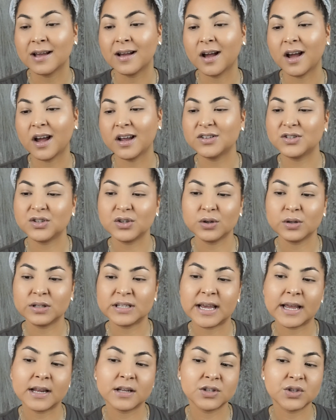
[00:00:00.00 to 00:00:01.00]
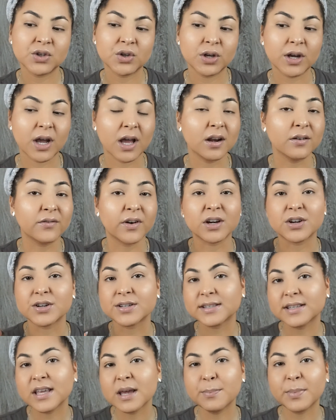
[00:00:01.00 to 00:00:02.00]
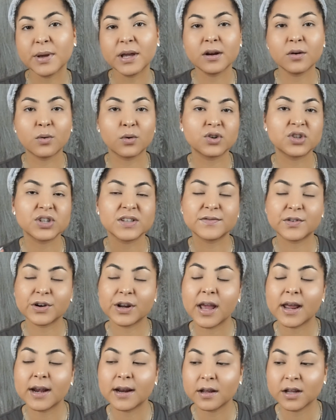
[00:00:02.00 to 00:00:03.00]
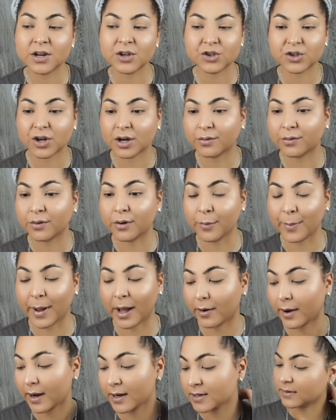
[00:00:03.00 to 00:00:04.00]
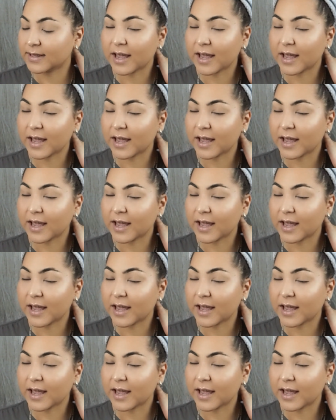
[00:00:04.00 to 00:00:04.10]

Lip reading: I do tend to kind of either skip it or just forget in general about it.